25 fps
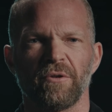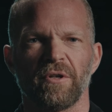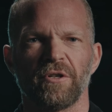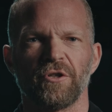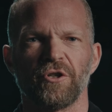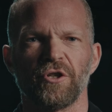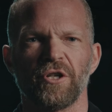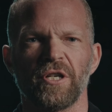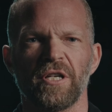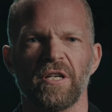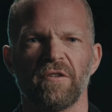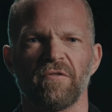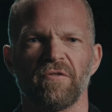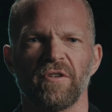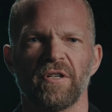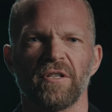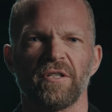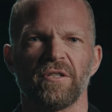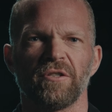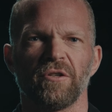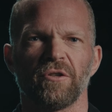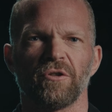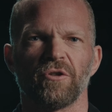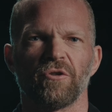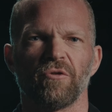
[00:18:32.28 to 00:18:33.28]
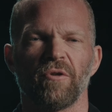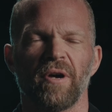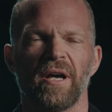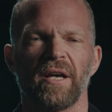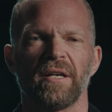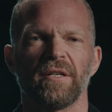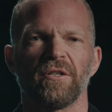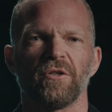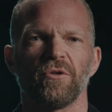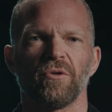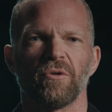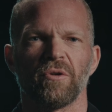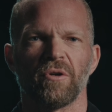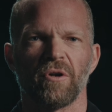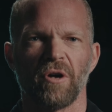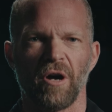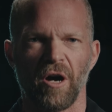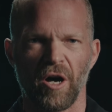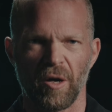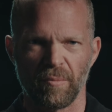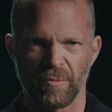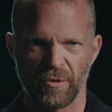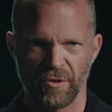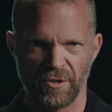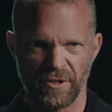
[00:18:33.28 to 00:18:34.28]
to achieve is you're trying to
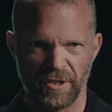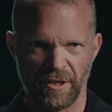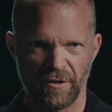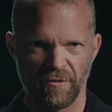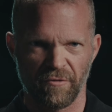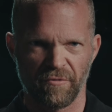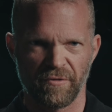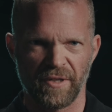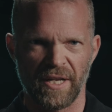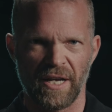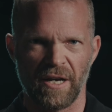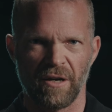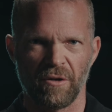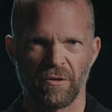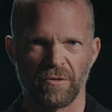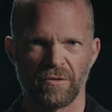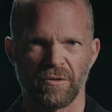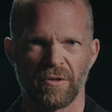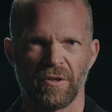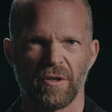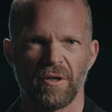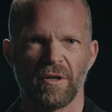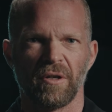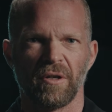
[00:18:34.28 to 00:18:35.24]
calm yourself down,